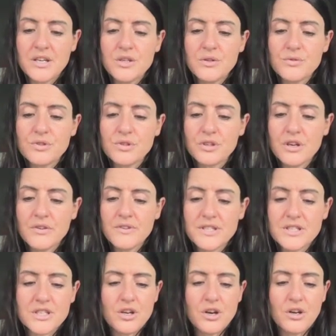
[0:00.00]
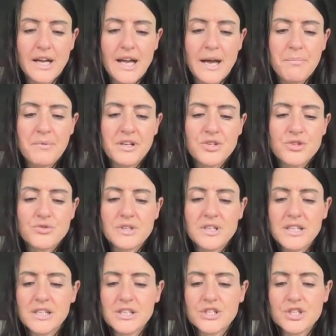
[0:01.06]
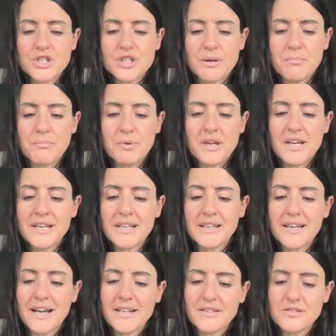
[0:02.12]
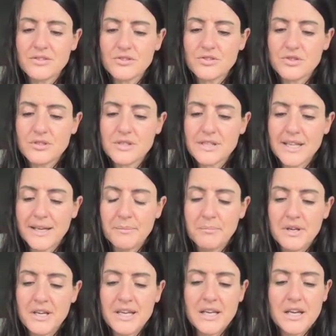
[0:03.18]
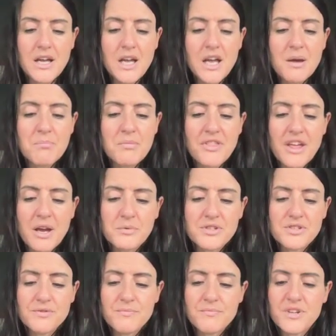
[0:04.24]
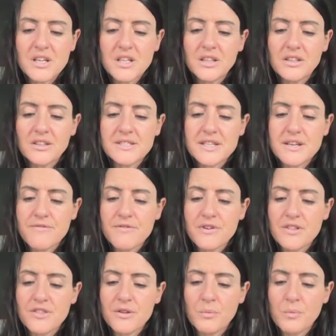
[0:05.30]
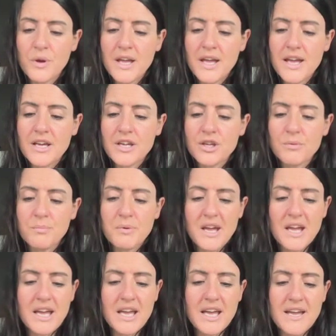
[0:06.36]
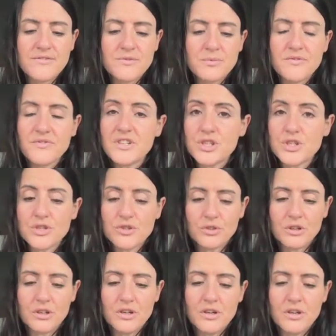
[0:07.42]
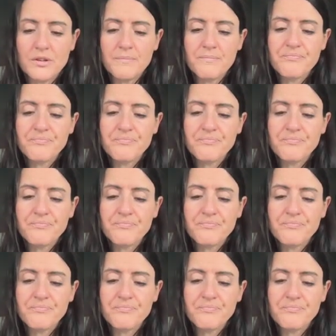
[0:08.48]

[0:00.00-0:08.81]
You took her into your cabin and treated her to champagne and candles just like me. But there was something a little different in the way you behaved with this young girl.